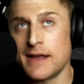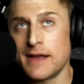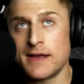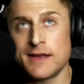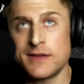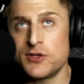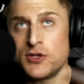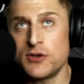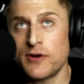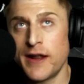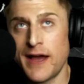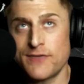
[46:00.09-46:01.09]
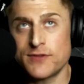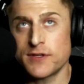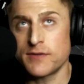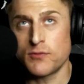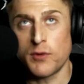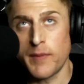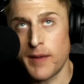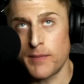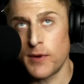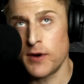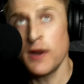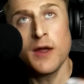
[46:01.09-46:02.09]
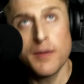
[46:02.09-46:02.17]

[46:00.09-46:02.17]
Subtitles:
you don't have to remember,